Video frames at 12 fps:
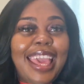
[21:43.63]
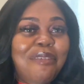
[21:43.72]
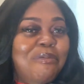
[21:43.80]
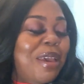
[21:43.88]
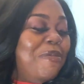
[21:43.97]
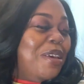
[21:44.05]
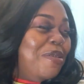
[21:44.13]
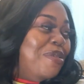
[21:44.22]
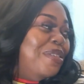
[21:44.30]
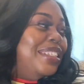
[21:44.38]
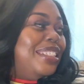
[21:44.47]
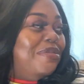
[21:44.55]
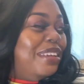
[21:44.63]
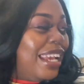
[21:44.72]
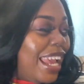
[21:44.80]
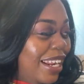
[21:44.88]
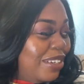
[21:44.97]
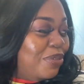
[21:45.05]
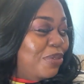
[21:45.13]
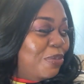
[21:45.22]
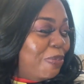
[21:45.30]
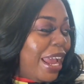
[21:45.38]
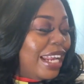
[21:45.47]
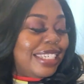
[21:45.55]
Maybe he want to see what the kangaroo
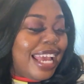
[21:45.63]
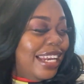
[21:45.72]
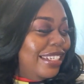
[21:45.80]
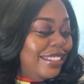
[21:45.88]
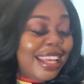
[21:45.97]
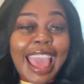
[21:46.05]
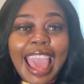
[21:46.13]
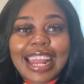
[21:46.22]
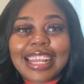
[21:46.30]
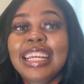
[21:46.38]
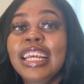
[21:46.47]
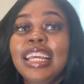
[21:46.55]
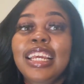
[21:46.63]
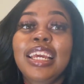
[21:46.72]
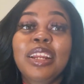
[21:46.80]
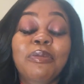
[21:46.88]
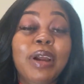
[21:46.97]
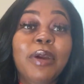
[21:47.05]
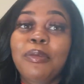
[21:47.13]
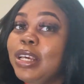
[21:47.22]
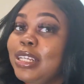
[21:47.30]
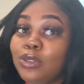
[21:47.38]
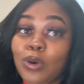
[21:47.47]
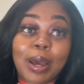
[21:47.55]
patch got inside. Anyway, we
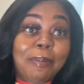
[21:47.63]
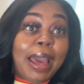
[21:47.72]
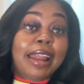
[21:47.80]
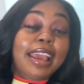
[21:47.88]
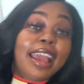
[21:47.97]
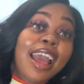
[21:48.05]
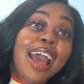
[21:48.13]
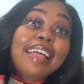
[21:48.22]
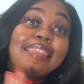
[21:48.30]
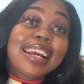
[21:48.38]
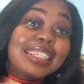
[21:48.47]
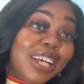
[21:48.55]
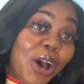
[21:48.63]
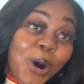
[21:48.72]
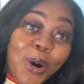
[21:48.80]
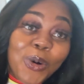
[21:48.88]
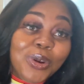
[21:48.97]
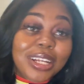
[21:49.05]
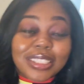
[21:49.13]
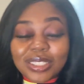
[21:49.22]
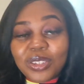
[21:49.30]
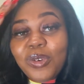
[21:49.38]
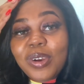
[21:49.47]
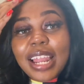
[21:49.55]
ain't talking about that. There's a whole nother
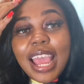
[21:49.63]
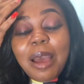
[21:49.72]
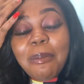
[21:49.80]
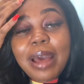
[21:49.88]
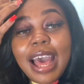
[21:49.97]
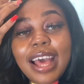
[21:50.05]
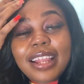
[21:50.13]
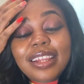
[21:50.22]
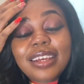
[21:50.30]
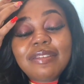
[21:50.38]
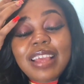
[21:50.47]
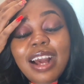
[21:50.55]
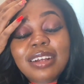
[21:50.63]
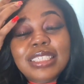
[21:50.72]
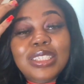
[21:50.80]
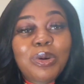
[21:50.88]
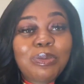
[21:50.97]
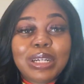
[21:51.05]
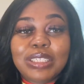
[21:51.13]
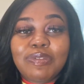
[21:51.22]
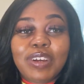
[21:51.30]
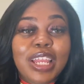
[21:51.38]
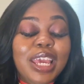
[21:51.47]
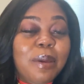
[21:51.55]
storyline. But I love y'all so much
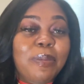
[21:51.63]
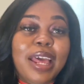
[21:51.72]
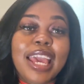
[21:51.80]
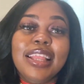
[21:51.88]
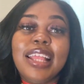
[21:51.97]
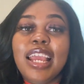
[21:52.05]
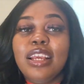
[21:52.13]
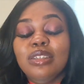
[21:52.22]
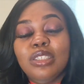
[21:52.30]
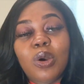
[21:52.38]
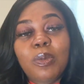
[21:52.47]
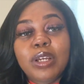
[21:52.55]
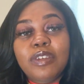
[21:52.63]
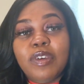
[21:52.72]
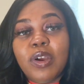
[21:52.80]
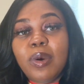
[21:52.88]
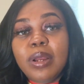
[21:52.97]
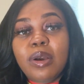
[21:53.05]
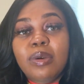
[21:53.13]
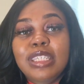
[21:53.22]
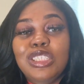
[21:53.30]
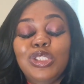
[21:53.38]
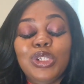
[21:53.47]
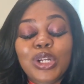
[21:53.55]
for click and play. Thank you so much for going on
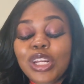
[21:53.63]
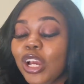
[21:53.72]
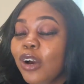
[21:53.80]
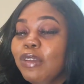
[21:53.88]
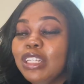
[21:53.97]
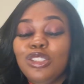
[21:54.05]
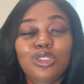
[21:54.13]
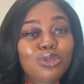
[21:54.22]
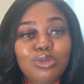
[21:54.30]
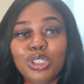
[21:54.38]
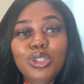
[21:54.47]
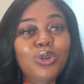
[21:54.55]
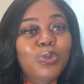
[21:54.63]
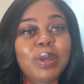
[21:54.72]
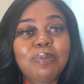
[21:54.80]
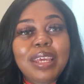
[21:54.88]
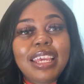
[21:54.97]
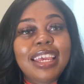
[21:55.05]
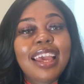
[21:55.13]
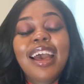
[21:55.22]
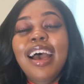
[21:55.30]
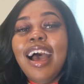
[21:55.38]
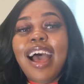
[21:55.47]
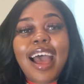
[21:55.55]
this journey of this YouTube with me.
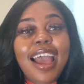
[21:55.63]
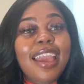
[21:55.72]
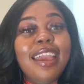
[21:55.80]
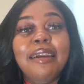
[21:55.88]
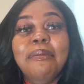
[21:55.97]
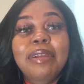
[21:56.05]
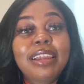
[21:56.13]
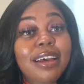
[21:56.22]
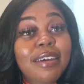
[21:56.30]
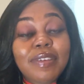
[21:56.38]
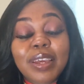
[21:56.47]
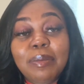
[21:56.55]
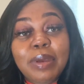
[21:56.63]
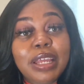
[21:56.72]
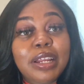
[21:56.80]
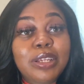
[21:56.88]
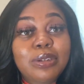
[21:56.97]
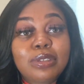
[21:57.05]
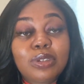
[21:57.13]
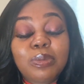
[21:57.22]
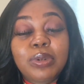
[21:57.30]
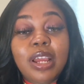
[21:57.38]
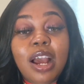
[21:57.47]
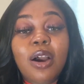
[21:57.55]
I am loving being a
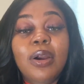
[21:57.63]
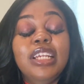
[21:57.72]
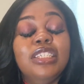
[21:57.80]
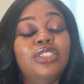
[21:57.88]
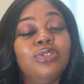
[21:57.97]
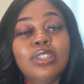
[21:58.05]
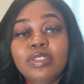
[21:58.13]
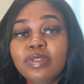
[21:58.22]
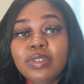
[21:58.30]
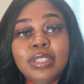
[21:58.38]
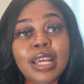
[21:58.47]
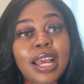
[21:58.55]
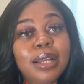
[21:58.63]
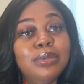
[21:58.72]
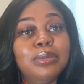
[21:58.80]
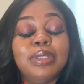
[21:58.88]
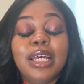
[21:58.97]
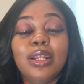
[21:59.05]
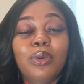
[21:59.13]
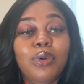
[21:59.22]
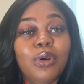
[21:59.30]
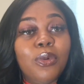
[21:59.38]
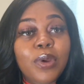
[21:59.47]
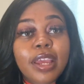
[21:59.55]
YouTuber, y'all. It's stressful time. Sometimes I
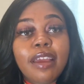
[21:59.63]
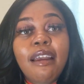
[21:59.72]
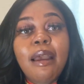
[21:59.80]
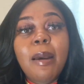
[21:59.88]
want to quit.